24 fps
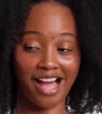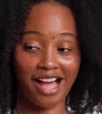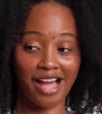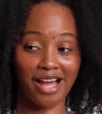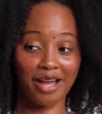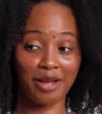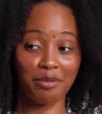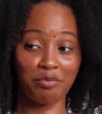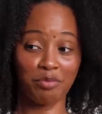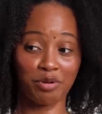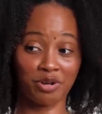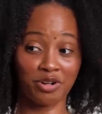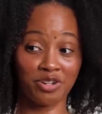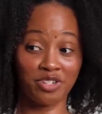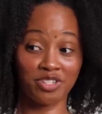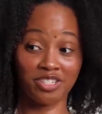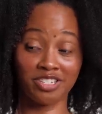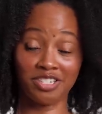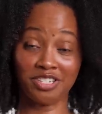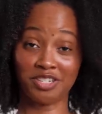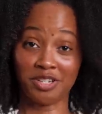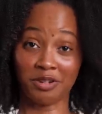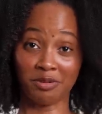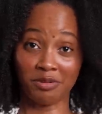I
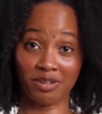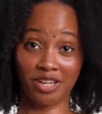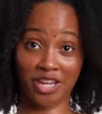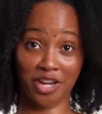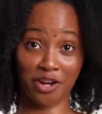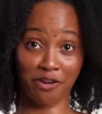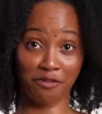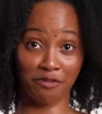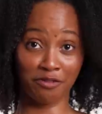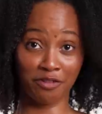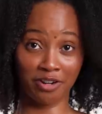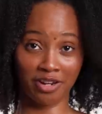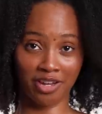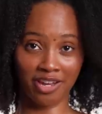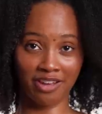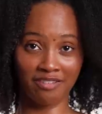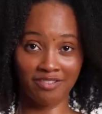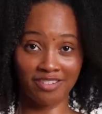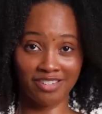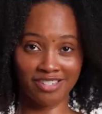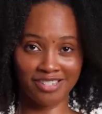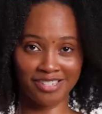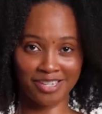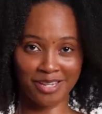personally don't care for
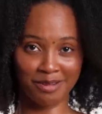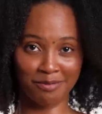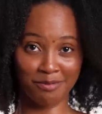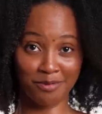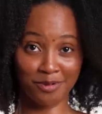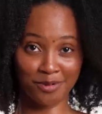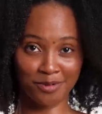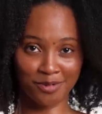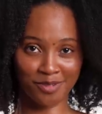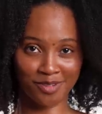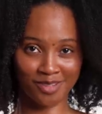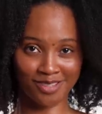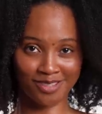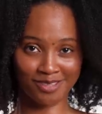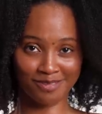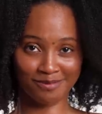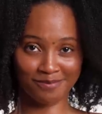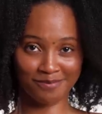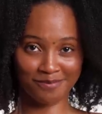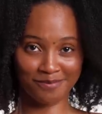Kevin Samuels.